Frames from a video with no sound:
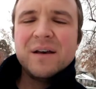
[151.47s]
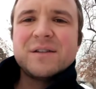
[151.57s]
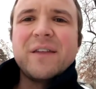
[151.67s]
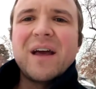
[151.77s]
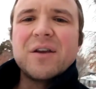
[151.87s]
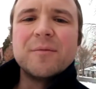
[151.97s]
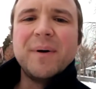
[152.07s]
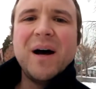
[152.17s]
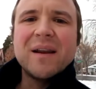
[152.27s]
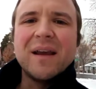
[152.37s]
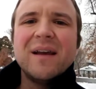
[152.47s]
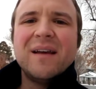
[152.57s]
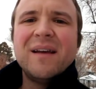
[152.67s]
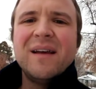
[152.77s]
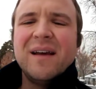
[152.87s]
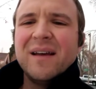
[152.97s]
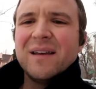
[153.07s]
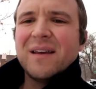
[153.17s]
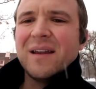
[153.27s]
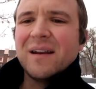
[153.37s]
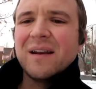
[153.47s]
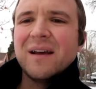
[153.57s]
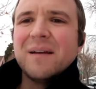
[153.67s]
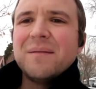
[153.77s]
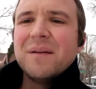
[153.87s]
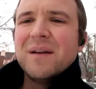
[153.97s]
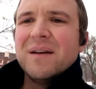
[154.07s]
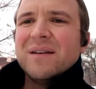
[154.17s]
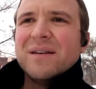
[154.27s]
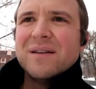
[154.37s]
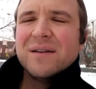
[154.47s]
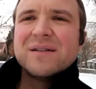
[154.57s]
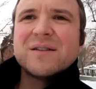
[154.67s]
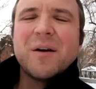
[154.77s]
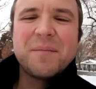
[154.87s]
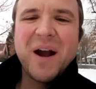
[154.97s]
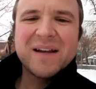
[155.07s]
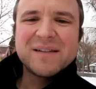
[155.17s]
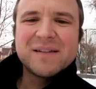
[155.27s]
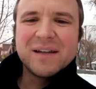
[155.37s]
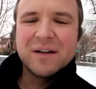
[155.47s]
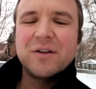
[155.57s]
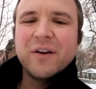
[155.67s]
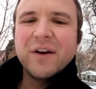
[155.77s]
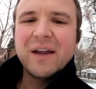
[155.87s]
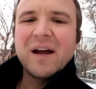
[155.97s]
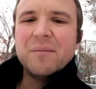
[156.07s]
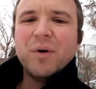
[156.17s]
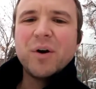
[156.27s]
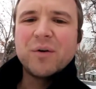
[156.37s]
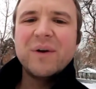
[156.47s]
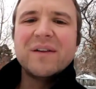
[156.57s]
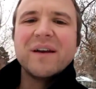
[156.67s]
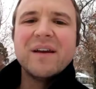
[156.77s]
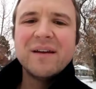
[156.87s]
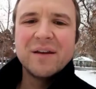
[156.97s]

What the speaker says: so that your body can start practicing clearing it out more quickly.